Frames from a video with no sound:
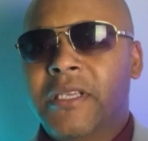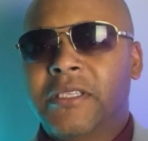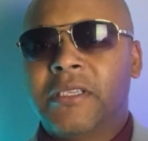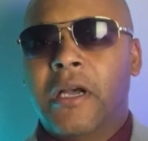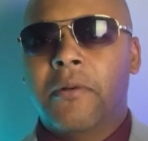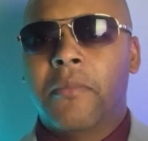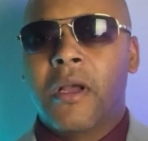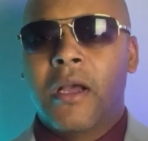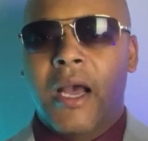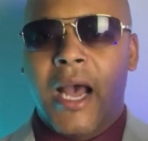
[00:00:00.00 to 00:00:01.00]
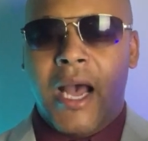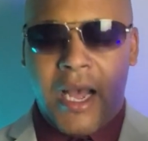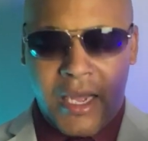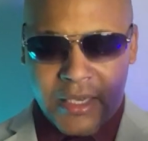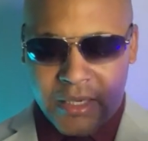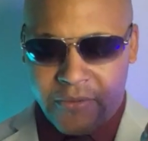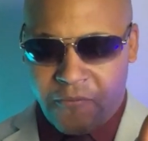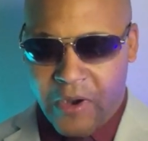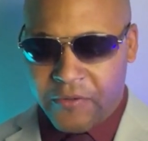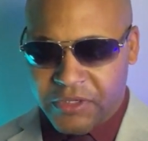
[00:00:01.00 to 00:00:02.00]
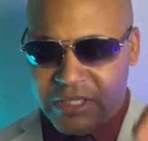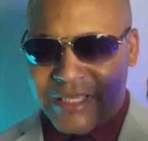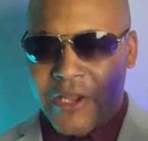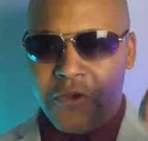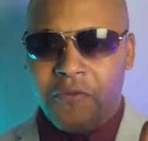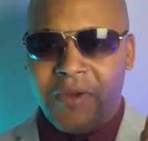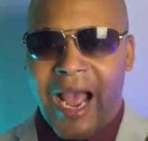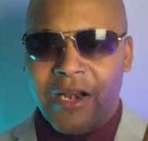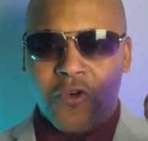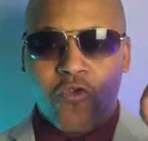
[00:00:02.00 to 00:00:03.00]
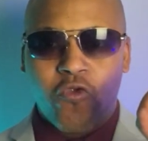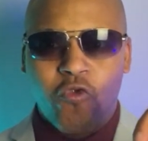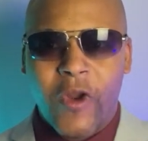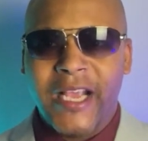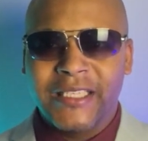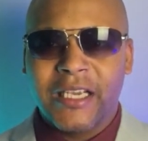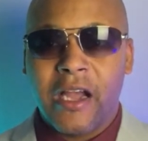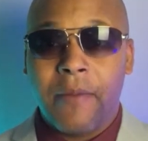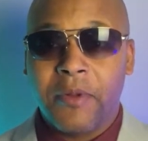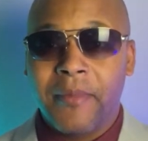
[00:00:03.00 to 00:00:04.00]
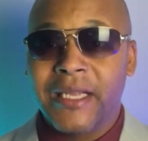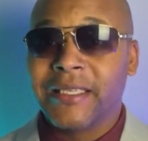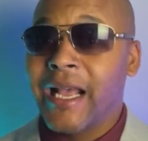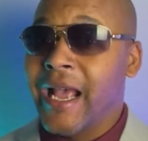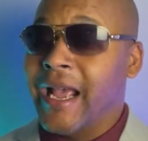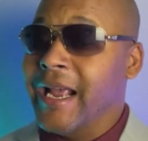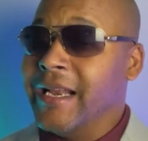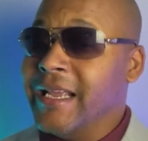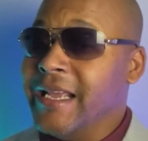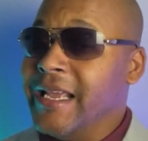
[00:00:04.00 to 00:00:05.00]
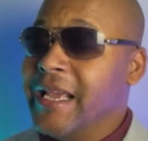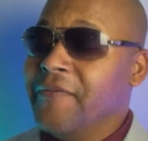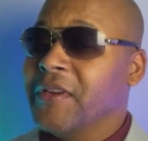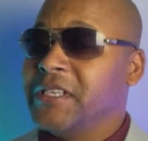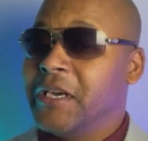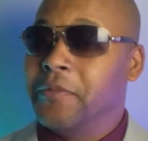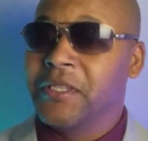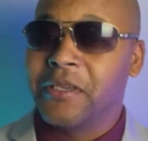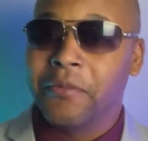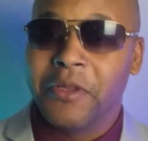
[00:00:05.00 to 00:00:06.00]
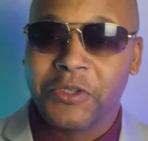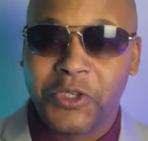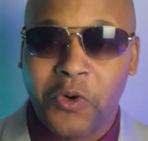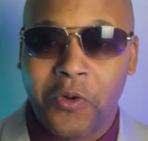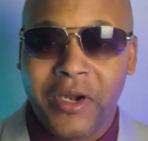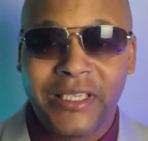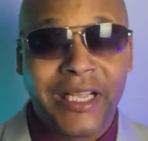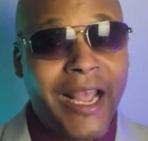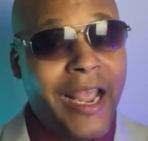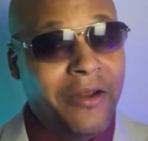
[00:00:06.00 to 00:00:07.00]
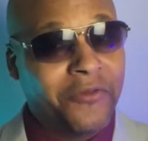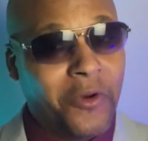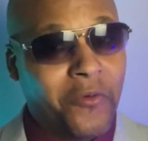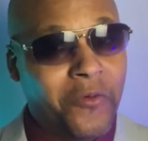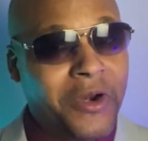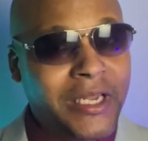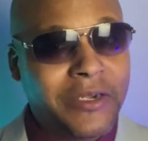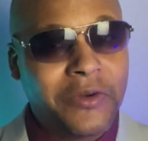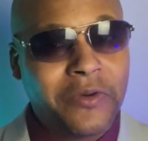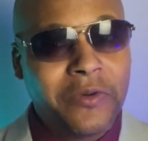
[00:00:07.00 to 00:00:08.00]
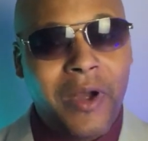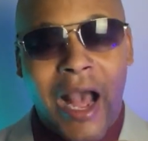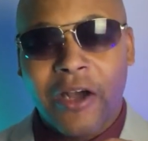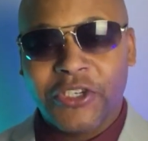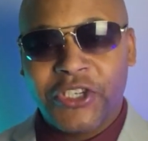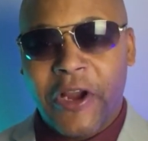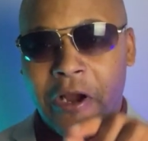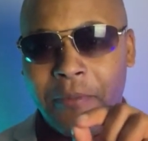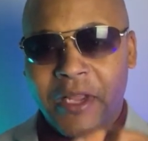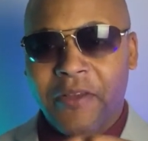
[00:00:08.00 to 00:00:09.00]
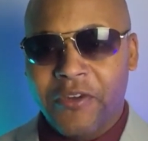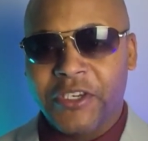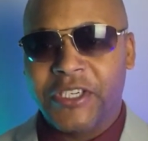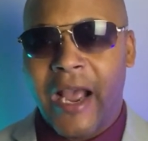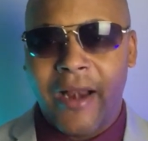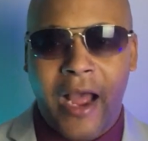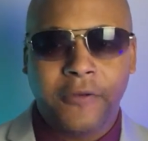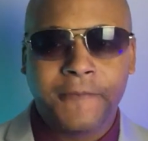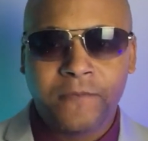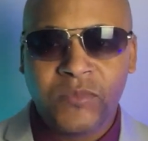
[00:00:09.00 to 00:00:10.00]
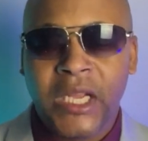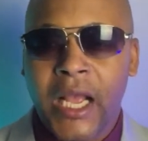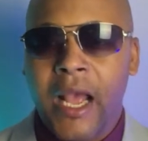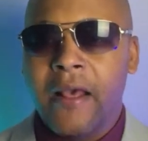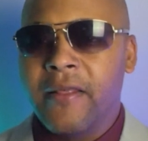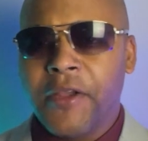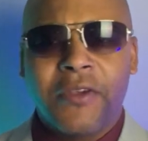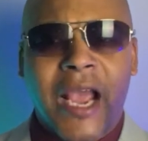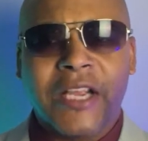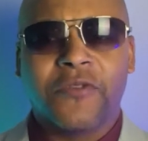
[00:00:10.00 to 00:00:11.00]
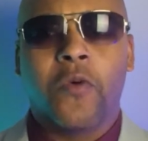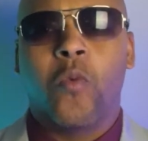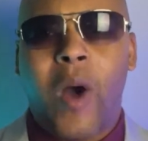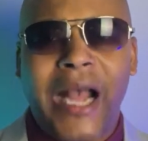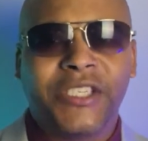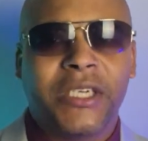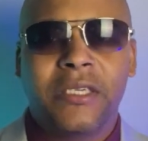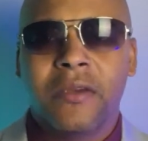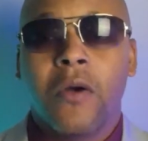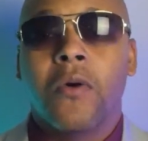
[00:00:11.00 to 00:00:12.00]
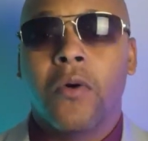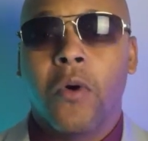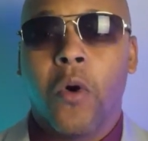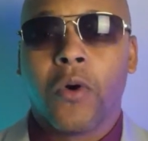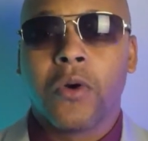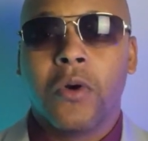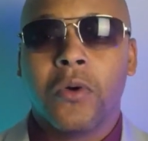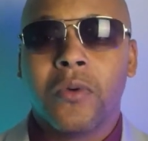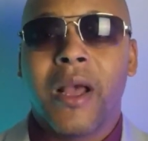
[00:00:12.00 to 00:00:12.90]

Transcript: some fragrances that you've gotten crazy compliments. And even tell me some of the stories. And if they're really cool, I'll share them and give you a shout out. Thank you guys for watching. Oracle